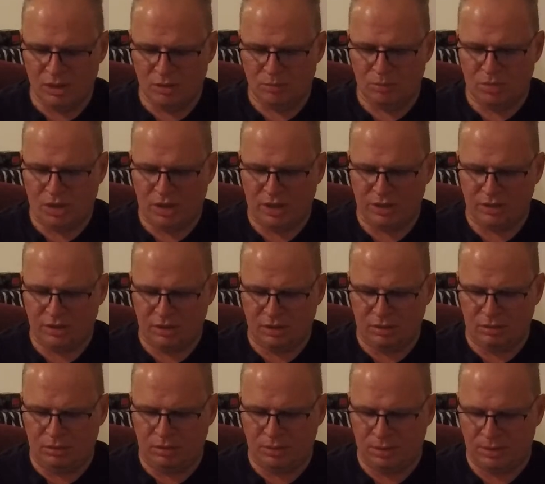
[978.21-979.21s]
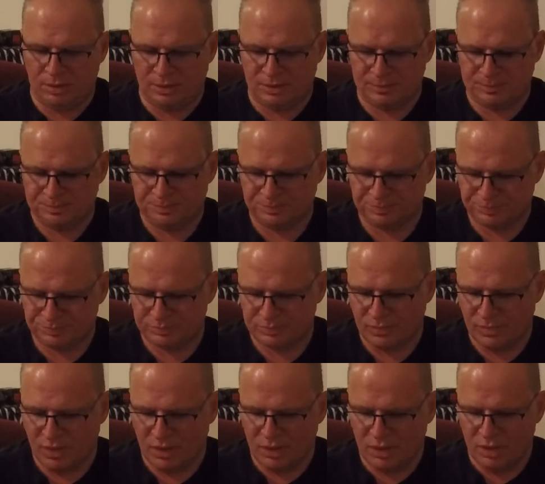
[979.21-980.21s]
But,
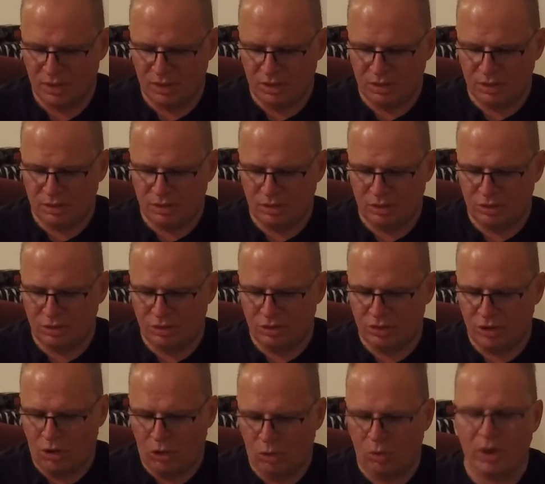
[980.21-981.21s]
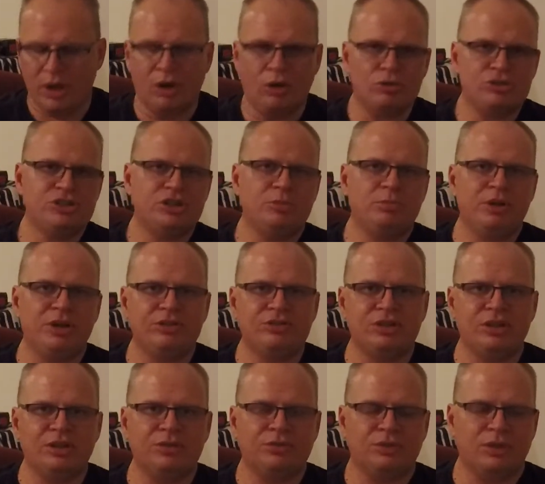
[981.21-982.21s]
you know, the whole
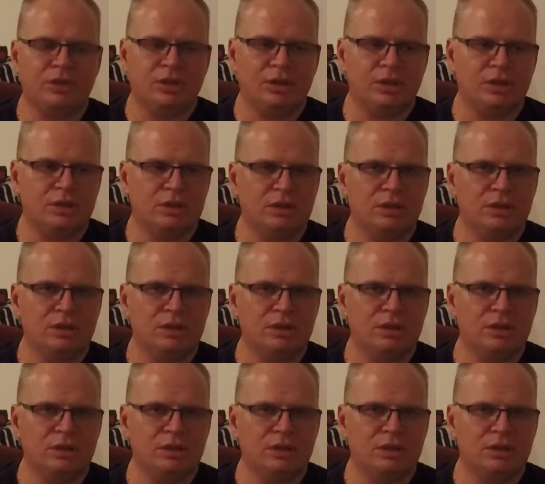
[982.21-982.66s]
LGBT thing,